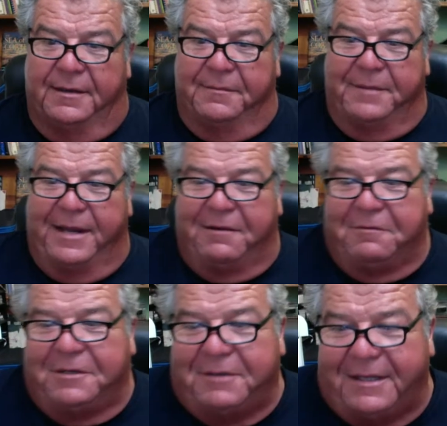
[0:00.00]
Matt,
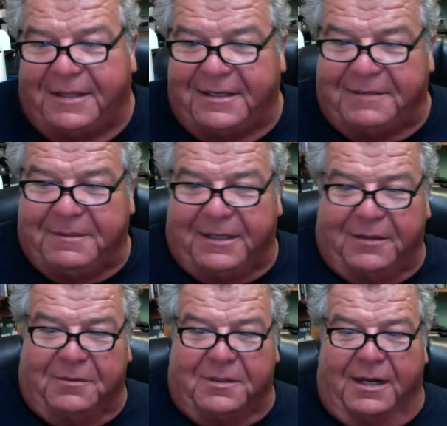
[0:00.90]
what do I think about
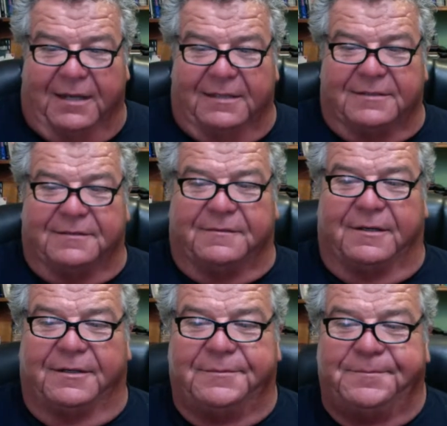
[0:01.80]
Oak Island so
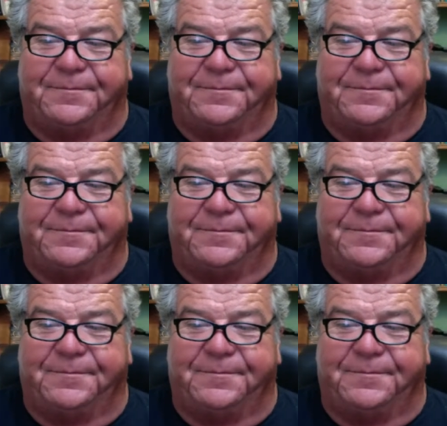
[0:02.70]
far?